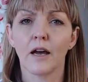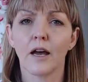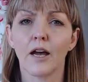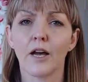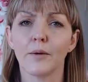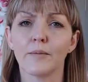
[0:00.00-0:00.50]

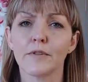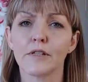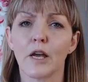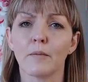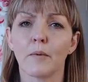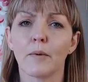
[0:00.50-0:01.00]

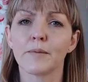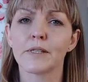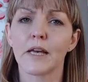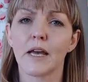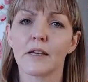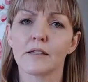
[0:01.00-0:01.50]
So Mum
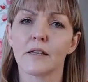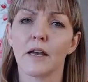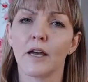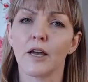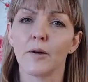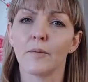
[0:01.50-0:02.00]
says,
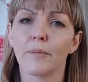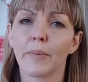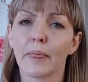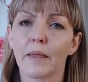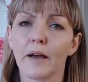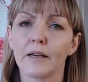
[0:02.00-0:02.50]

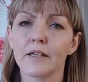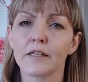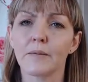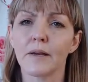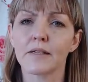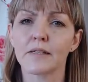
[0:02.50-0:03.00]
I need
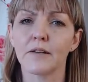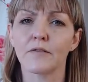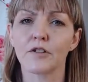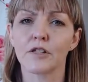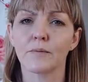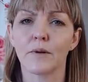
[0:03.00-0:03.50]
to make a sleeve
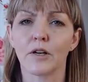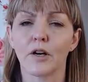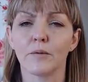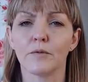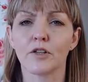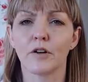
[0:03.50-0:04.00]
adjustment
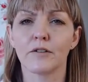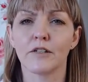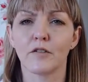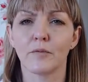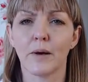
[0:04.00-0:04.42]
on the majority of